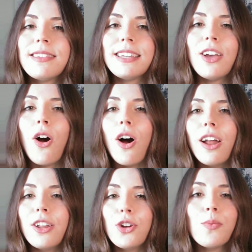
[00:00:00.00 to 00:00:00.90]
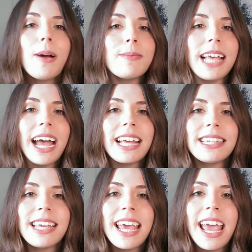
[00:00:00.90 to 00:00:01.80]
see on your website,
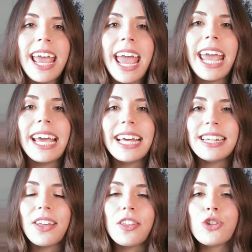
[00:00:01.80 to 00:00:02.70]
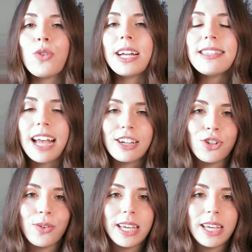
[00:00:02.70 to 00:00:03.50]
and the transactional